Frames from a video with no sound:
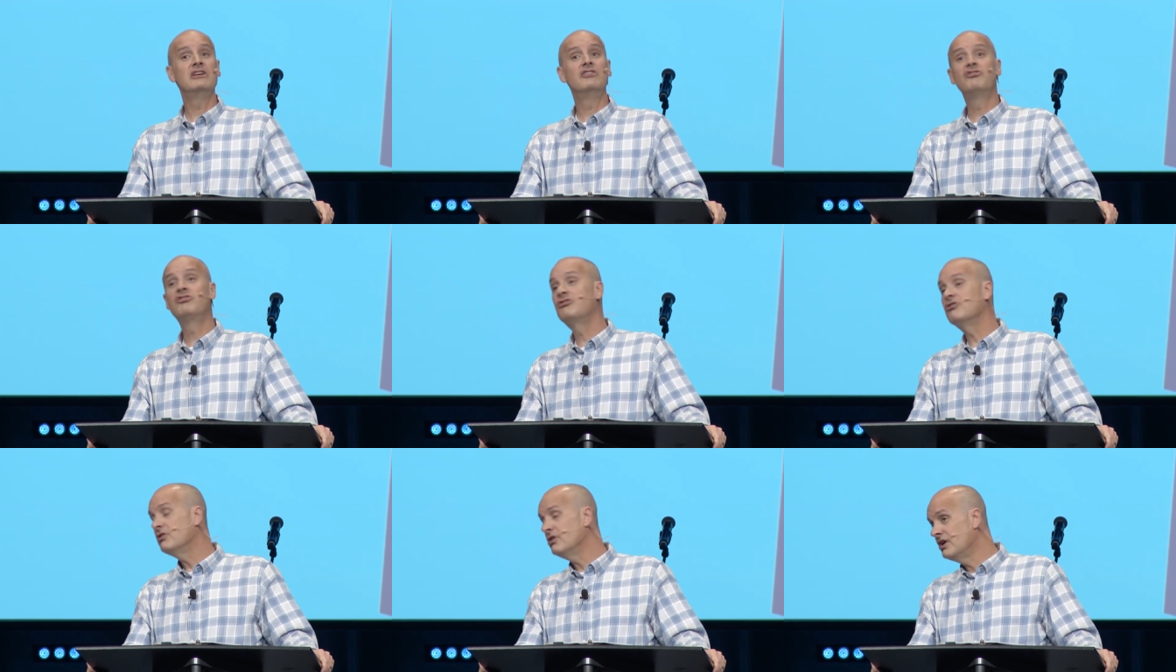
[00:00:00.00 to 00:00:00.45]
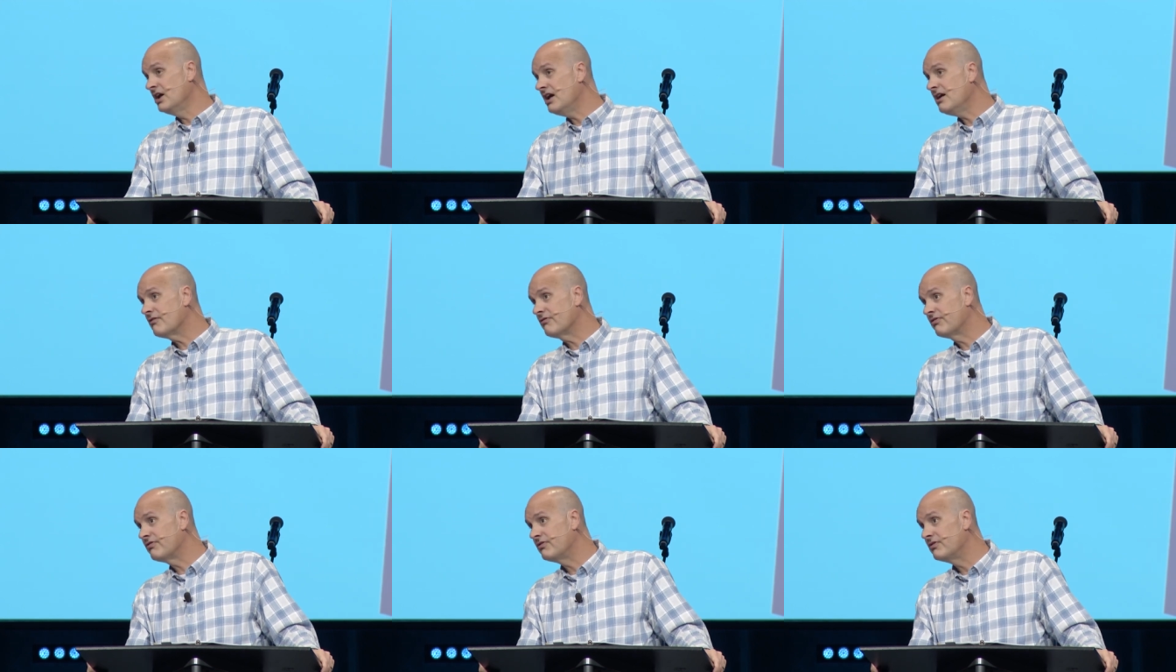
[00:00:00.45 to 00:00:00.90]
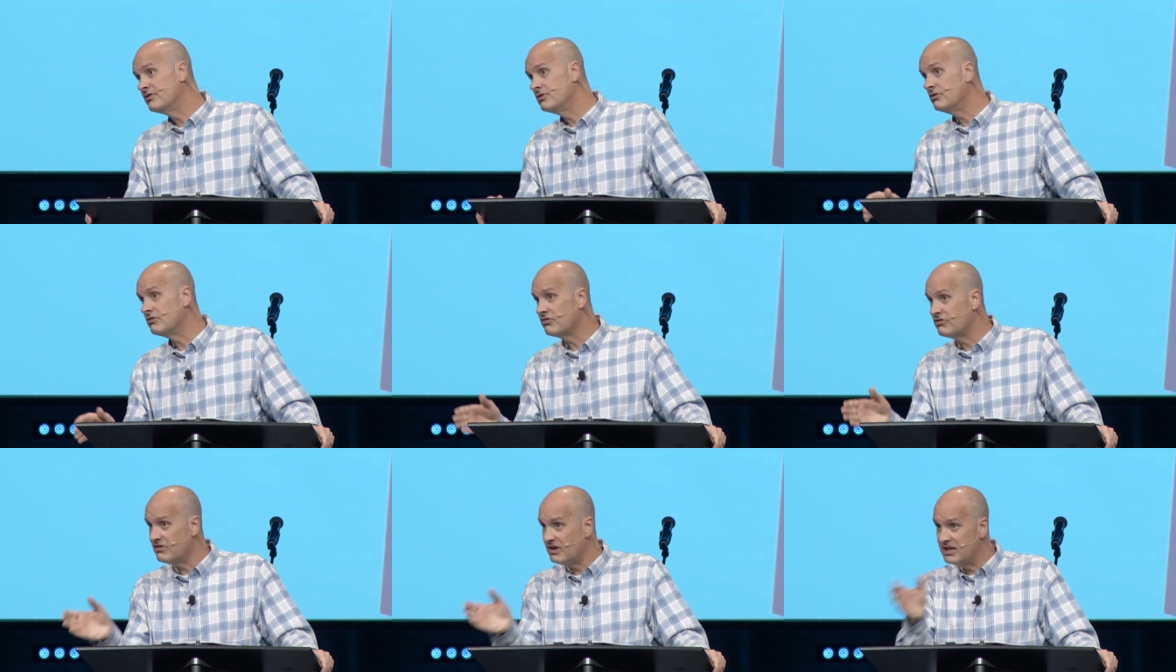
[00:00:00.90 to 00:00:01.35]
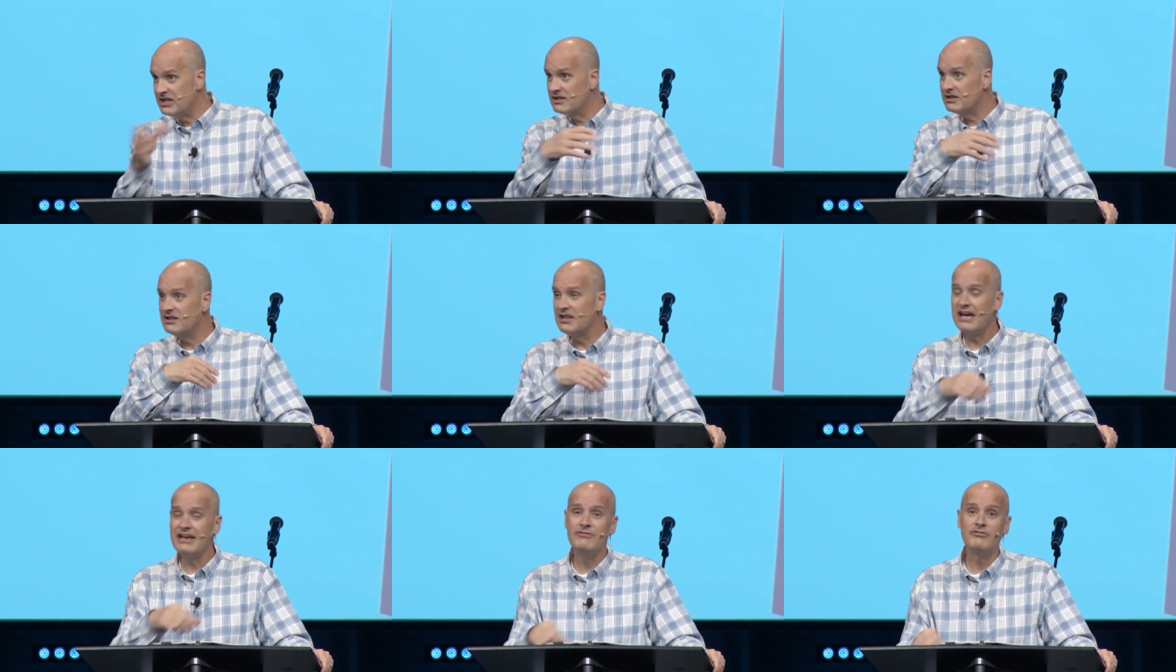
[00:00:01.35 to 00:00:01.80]
And sure enough, you study the
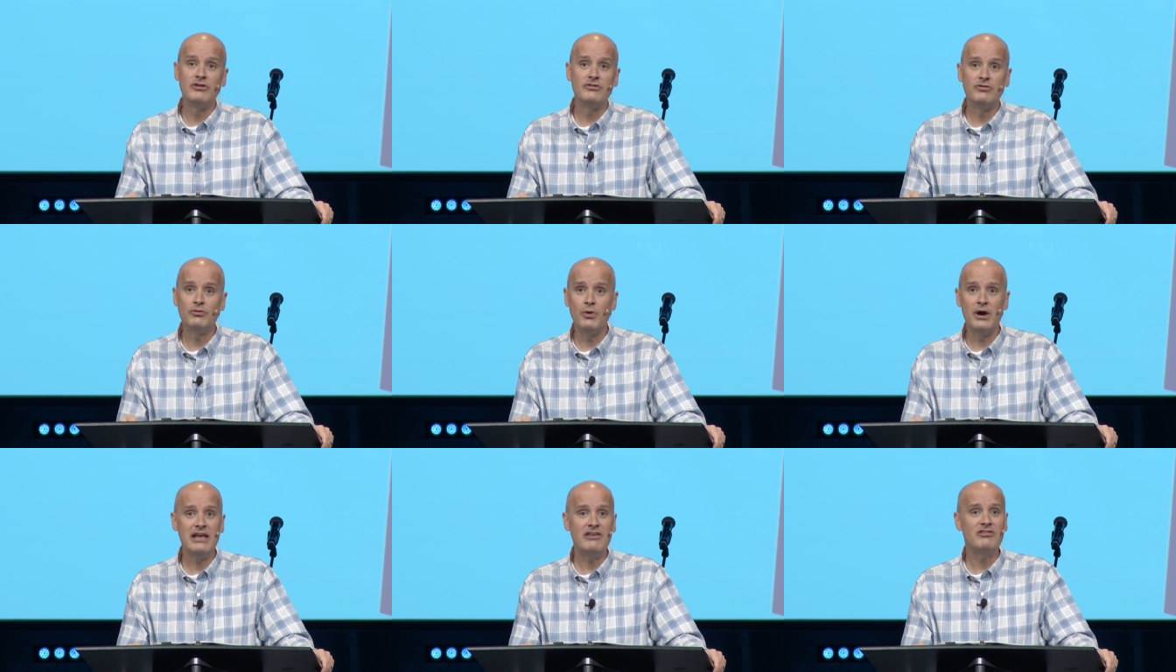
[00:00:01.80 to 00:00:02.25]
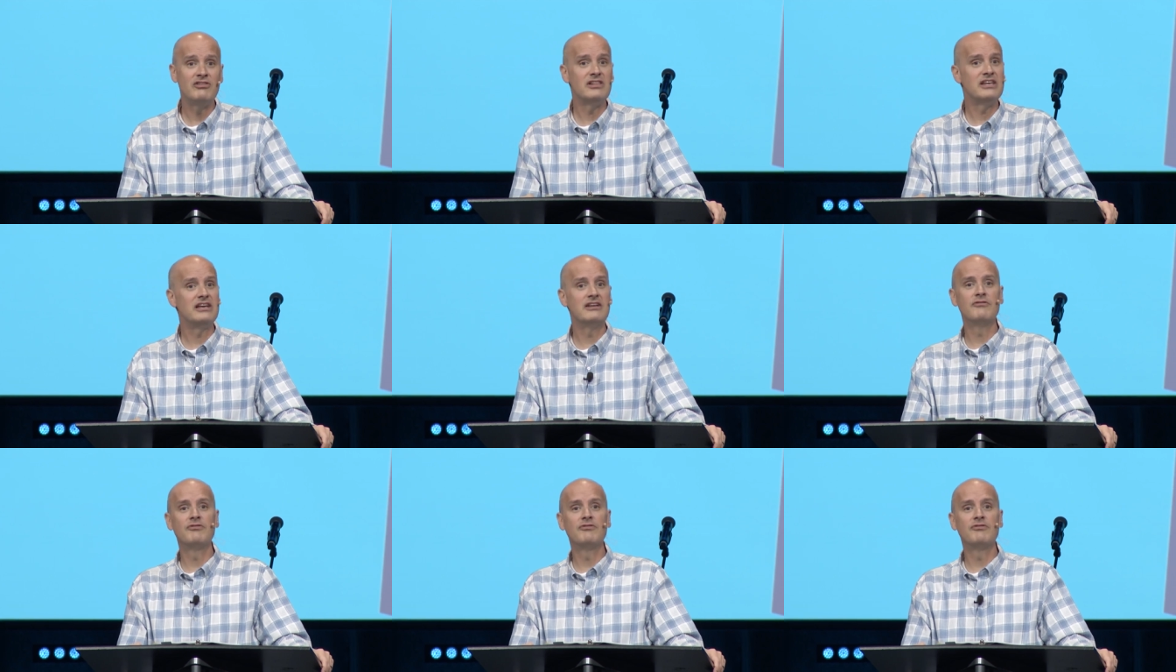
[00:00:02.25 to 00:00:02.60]
life of Wesley,